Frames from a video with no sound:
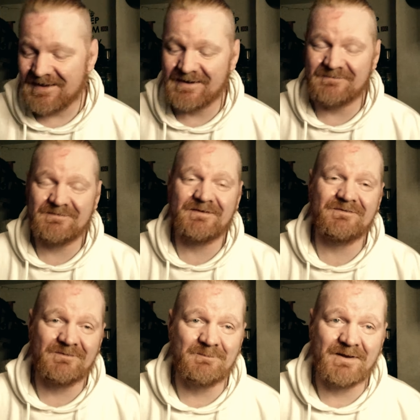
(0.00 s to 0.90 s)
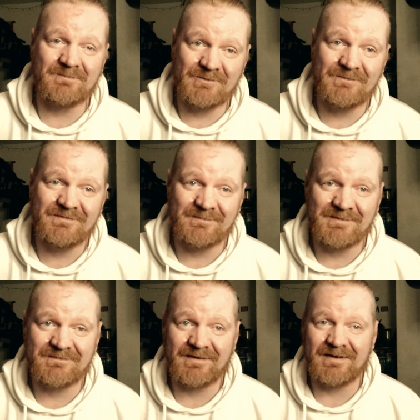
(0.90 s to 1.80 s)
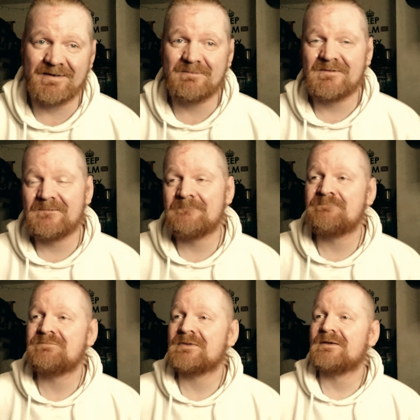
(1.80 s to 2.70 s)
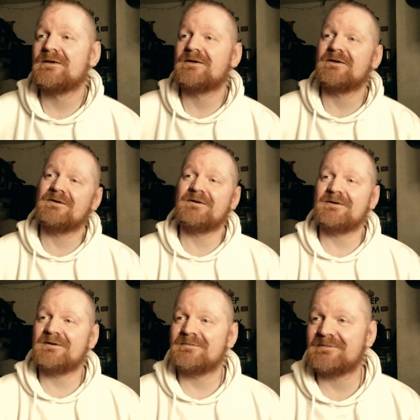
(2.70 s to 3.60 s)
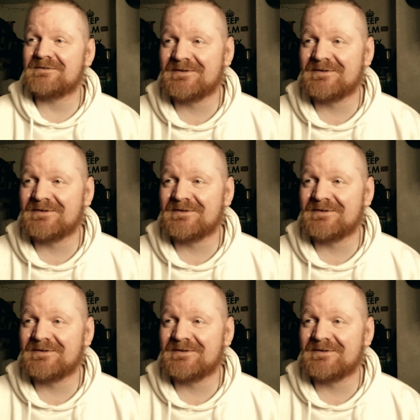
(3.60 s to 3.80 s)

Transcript: And I've seen some bad movies in my time. Uh,